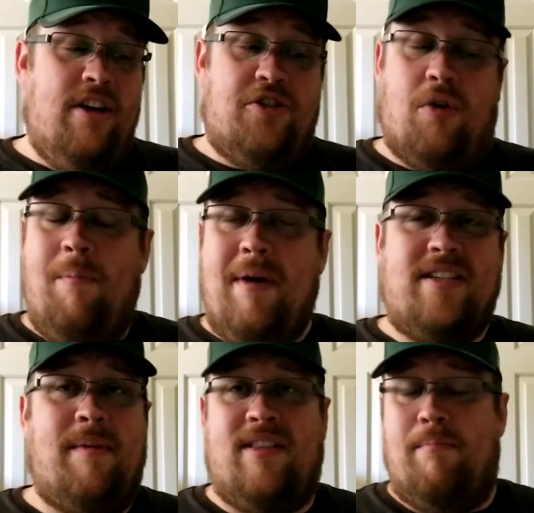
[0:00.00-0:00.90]
Jerome
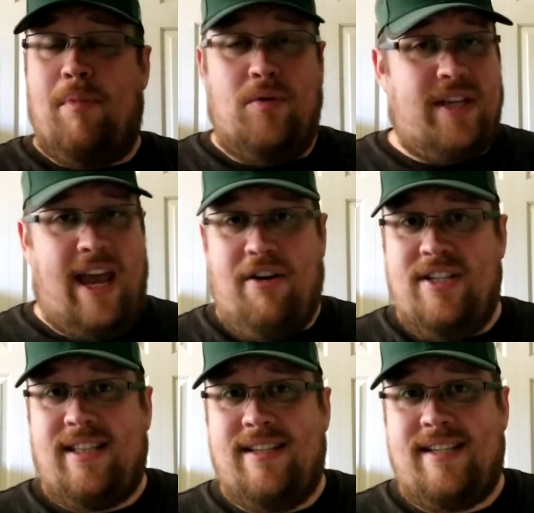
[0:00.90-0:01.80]
Messam had the most
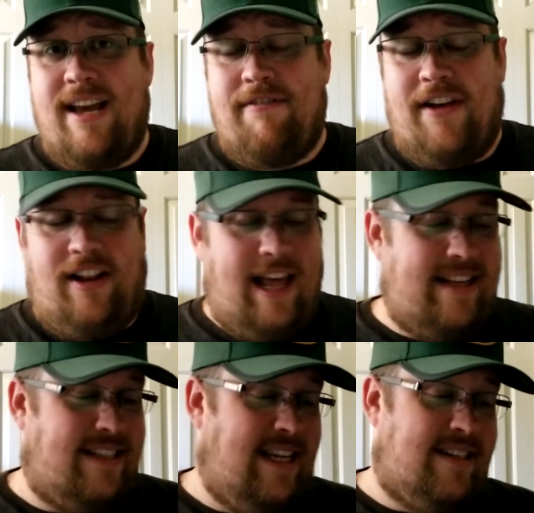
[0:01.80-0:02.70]
carries in the C F L
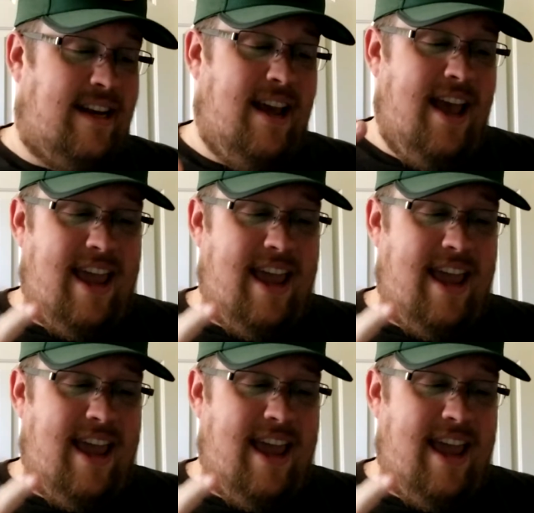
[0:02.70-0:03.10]
last season.